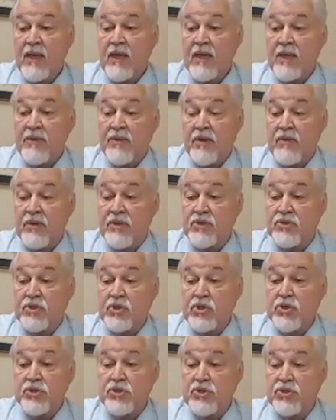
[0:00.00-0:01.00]
There is
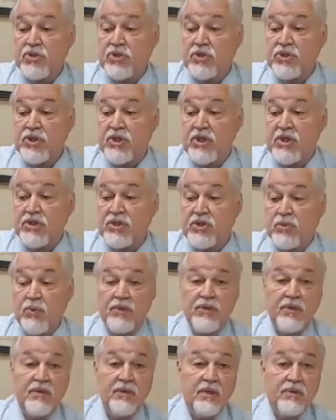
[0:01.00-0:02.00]
Cushing's disease, where
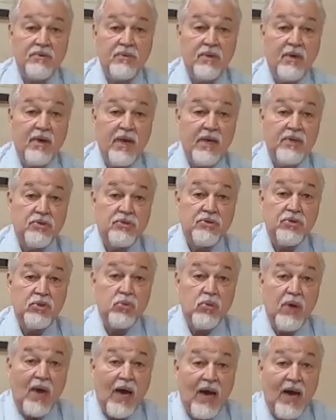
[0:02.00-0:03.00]
the adrenal glands are too
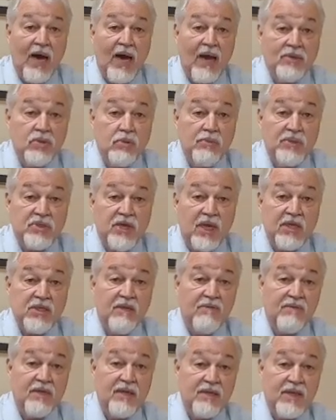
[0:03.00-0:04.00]
high, too much
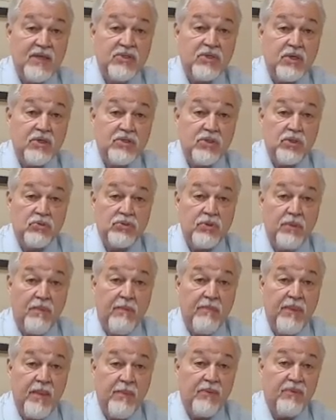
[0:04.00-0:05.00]
activity. That shows up in
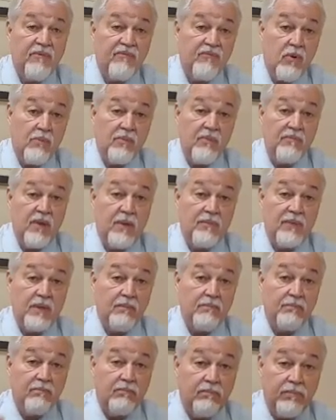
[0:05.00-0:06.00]
people in the form of maybe a
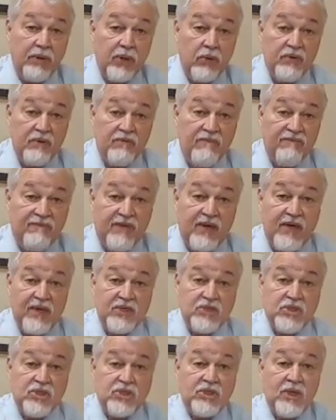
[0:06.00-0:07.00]
bloated
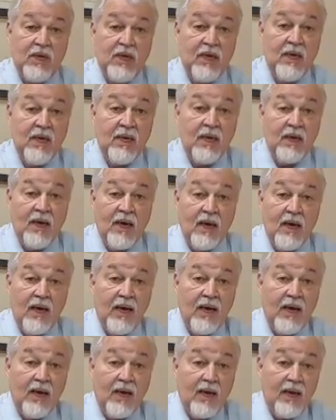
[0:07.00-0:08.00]
face,
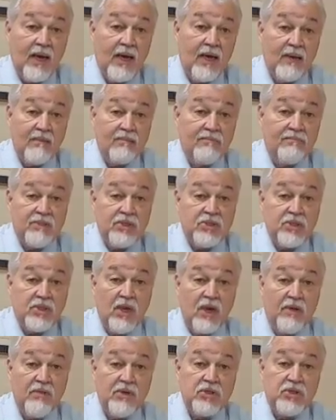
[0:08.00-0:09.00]

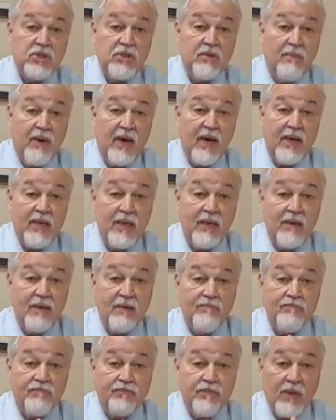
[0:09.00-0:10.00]
discoloration of the
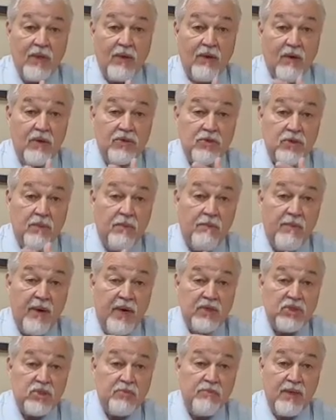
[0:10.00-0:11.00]
body, large upper body,
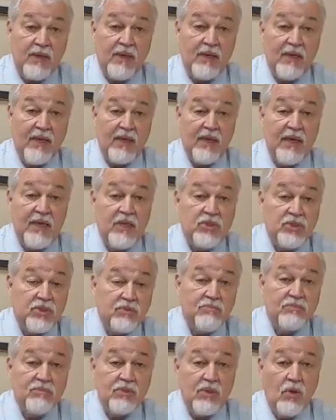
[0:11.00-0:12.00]
spindly legs,
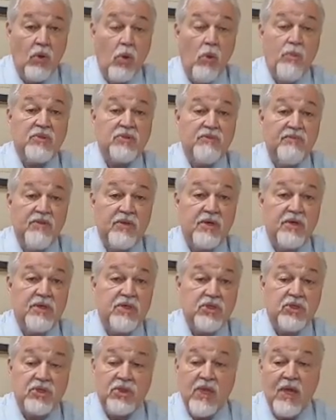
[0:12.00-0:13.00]
and a whole bunch of other
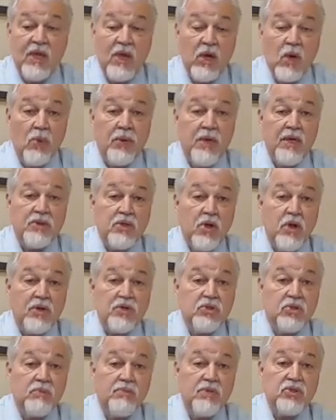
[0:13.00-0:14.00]
conditions. We're not talking
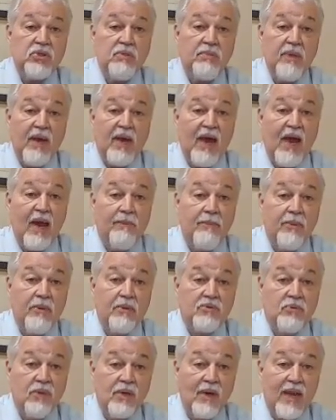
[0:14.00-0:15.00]
so much about
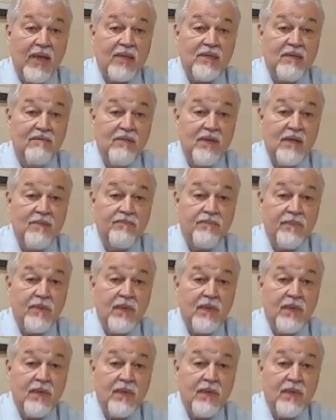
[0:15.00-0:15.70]
hyperadrenal activity,